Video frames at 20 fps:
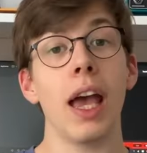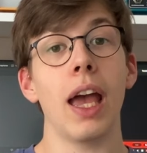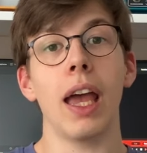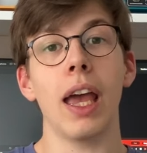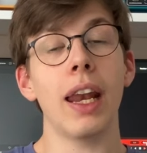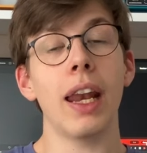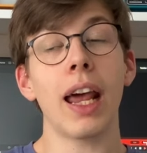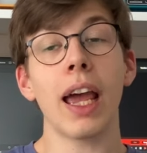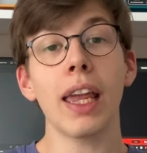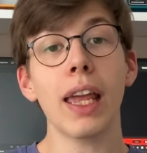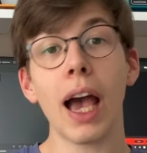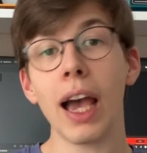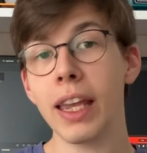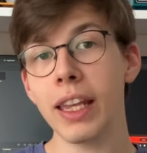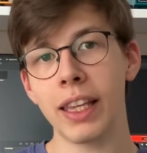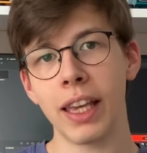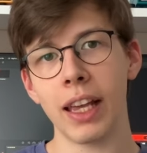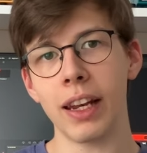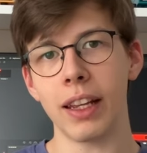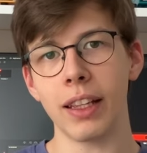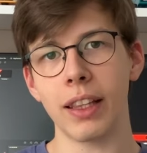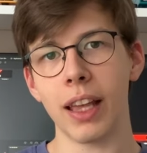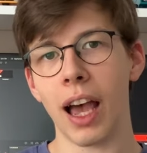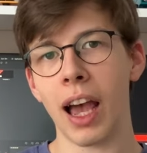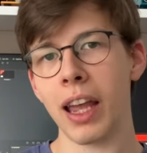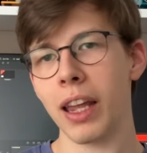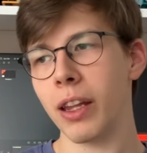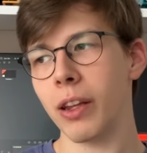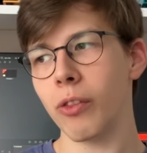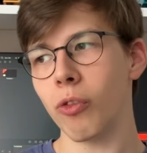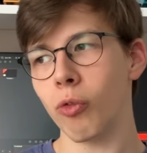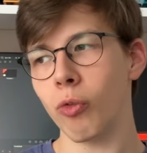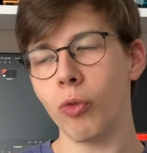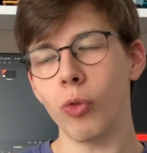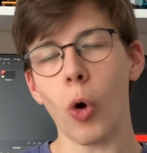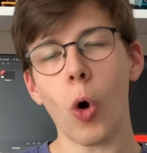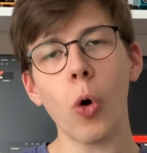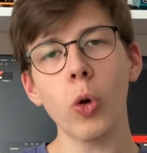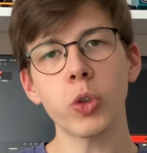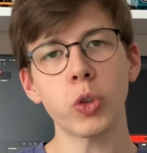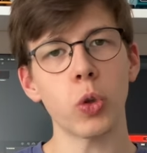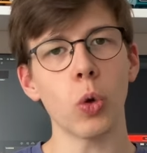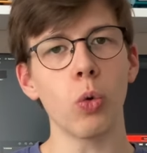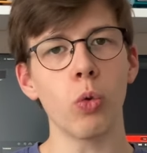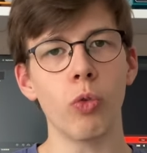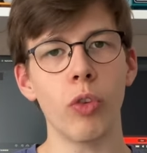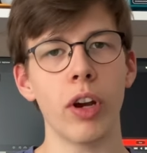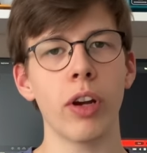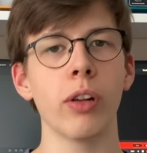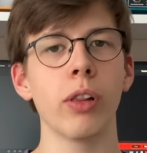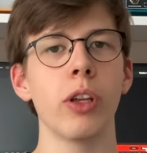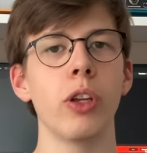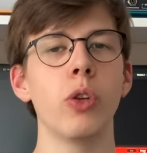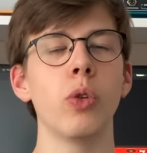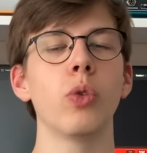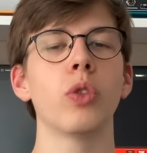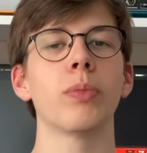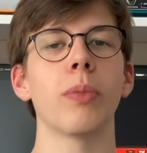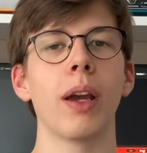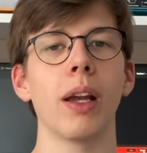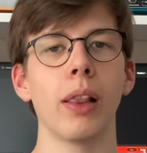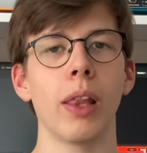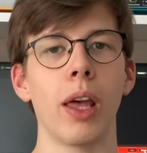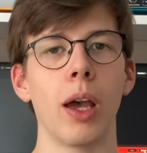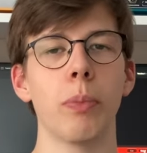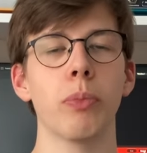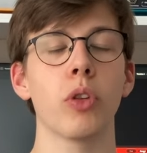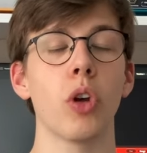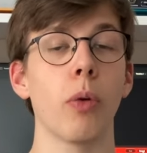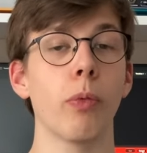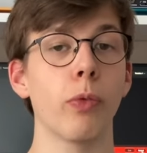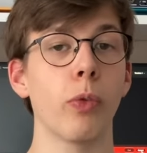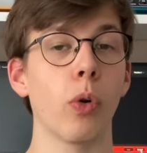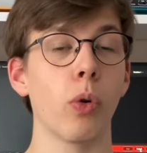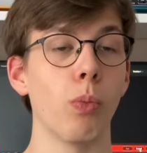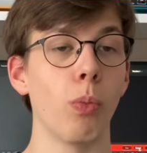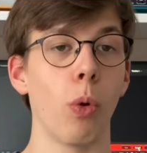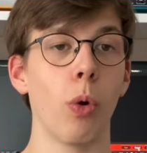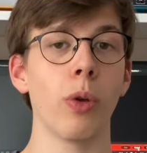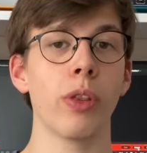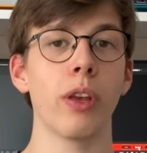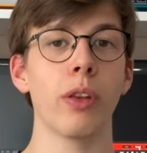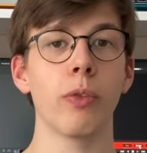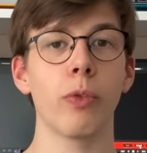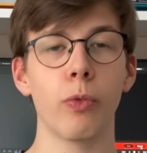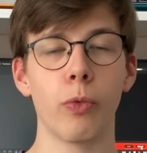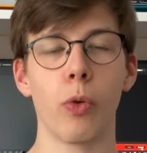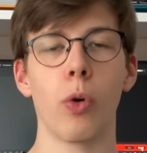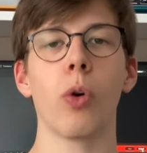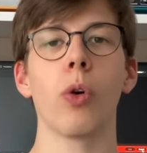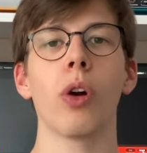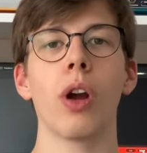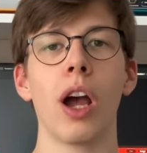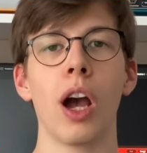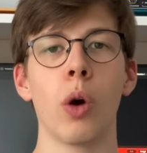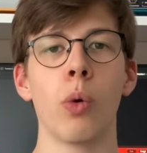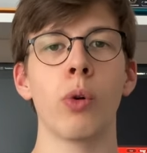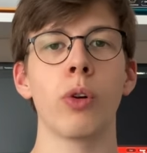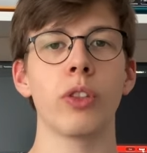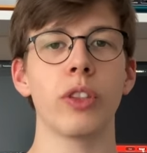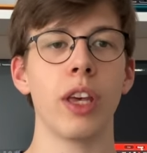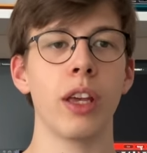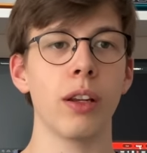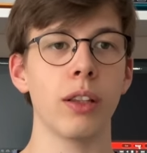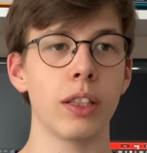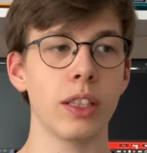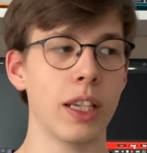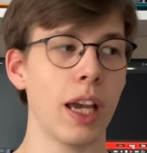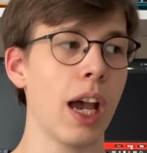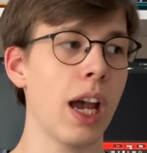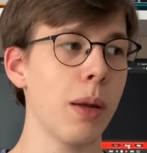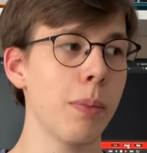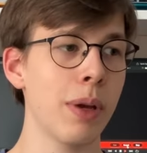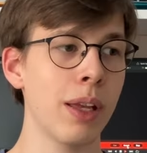And I get it. I also rarely use my laptop for more than 4 hours at a time.